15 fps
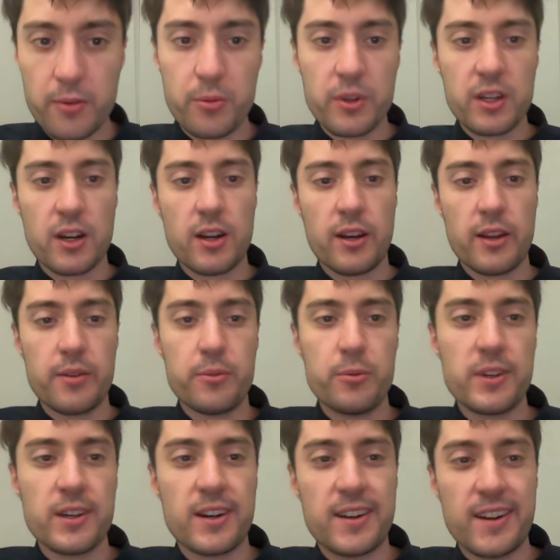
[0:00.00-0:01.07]
we got it.
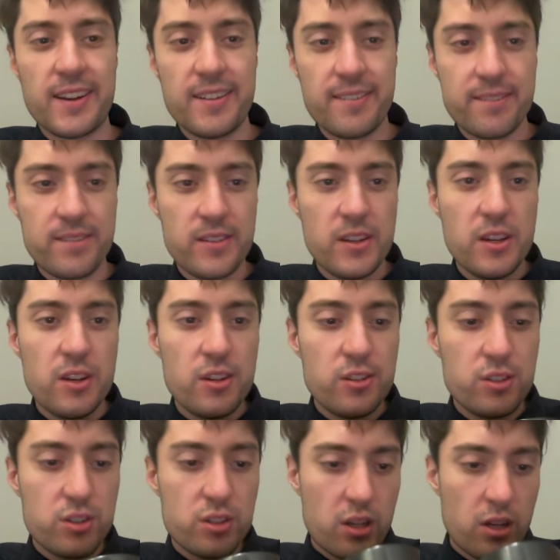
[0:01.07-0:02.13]

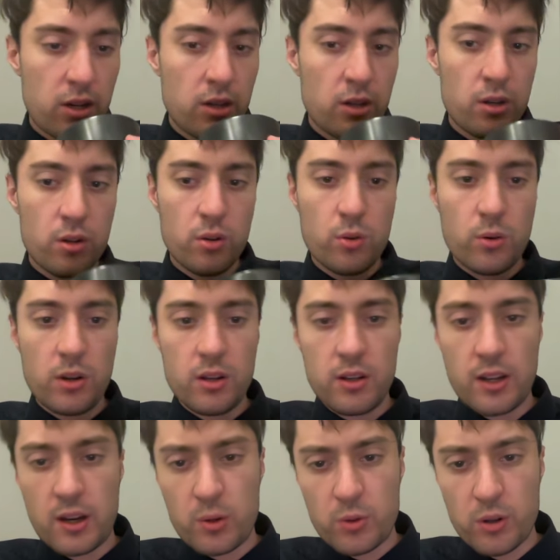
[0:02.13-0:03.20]
So
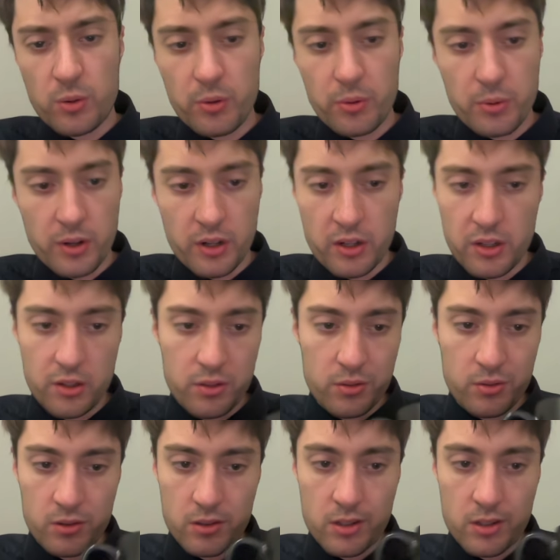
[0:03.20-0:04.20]
now what do we want to do?